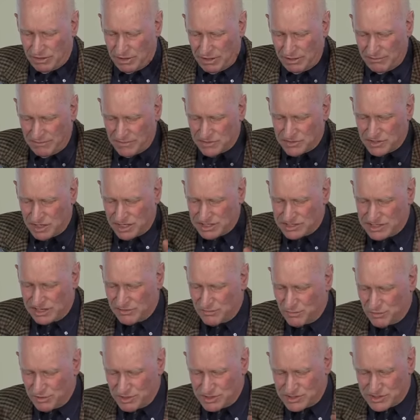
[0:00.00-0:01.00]
emphasise that
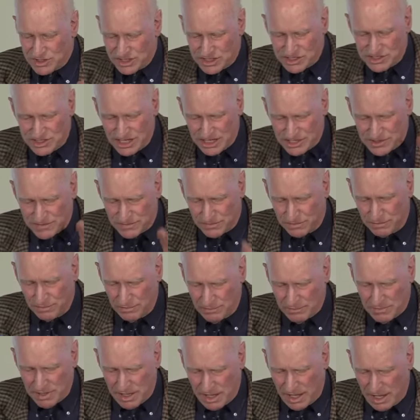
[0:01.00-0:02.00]
word successful,
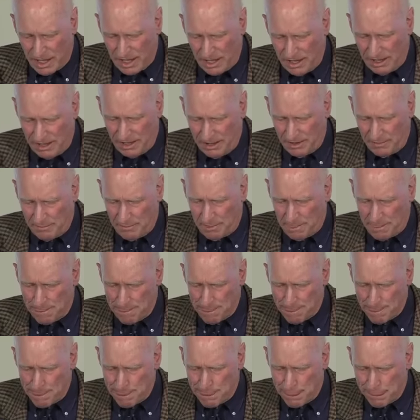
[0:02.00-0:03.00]
it
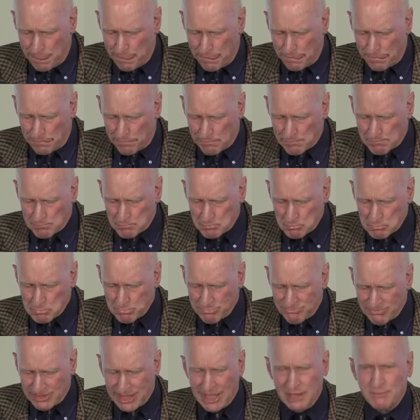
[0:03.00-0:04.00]

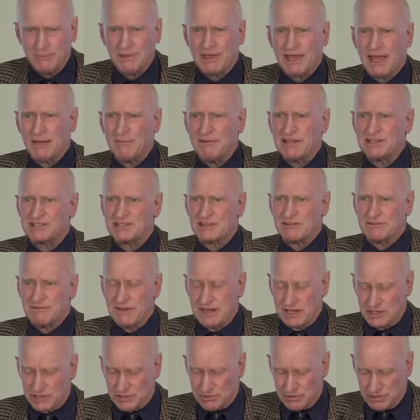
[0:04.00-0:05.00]
became less
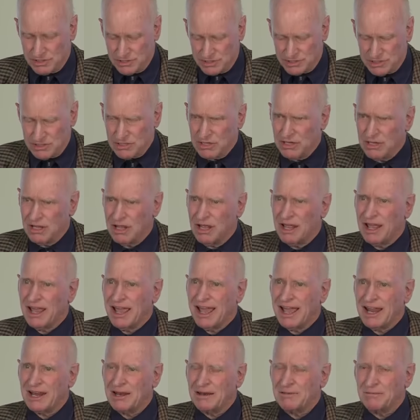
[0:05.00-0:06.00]
adventurous,
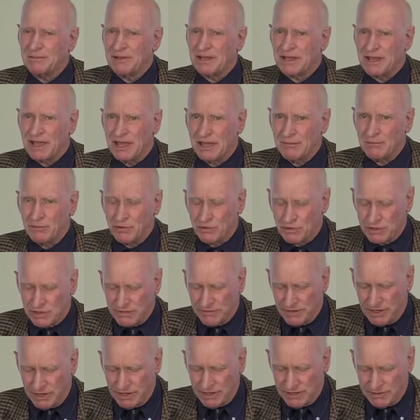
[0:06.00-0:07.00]
and it became more
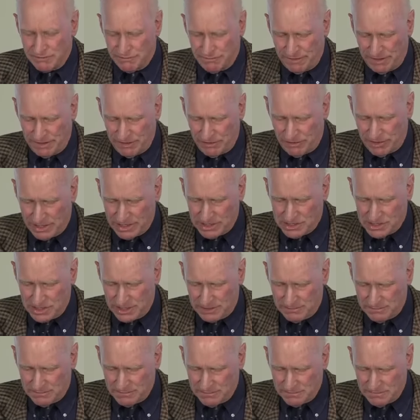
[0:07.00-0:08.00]
devoted to
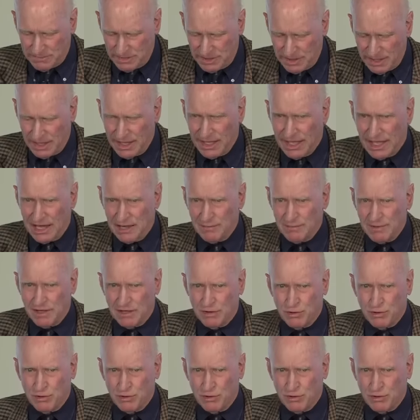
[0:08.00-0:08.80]
fundraising, and it